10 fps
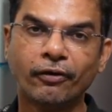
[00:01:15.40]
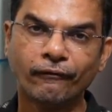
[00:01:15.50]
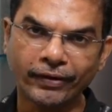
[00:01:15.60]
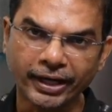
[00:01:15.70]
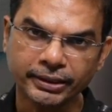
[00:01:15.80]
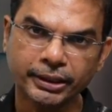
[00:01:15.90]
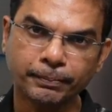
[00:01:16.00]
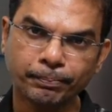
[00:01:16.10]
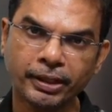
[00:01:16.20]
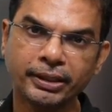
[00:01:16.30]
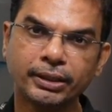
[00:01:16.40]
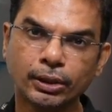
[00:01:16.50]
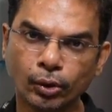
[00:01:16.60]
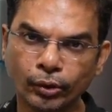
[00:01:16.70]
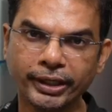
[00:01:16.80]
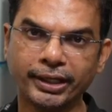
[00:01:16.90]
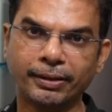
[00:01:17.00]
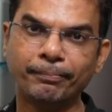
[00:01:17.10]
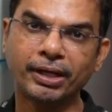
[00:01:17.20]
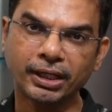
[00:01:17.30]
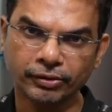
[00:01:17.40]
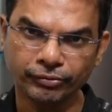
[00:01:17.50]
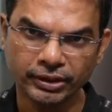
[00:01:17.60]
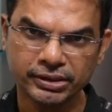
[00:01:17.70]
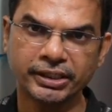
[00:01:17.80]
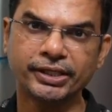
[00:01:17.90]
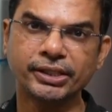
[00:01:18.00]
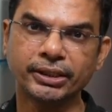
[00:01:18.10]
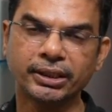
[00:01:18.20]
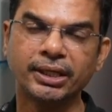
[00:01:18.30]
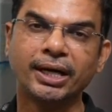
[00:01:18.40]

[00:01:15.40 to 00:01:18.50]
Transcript: Fat set point is lowered because of these changes,